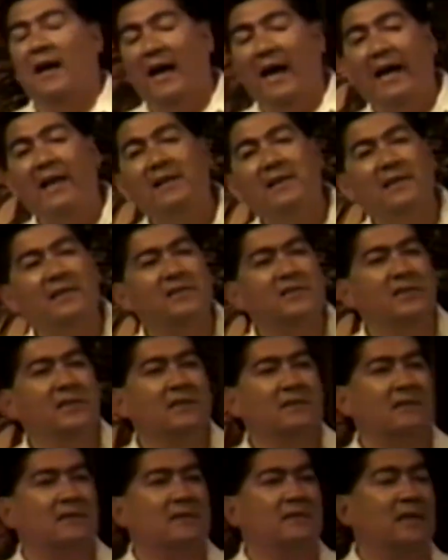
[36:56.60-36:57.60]
I need
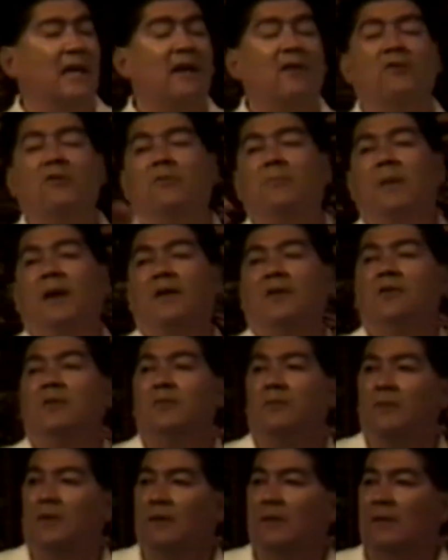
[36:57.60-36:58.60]
Jesus. I don't know about you.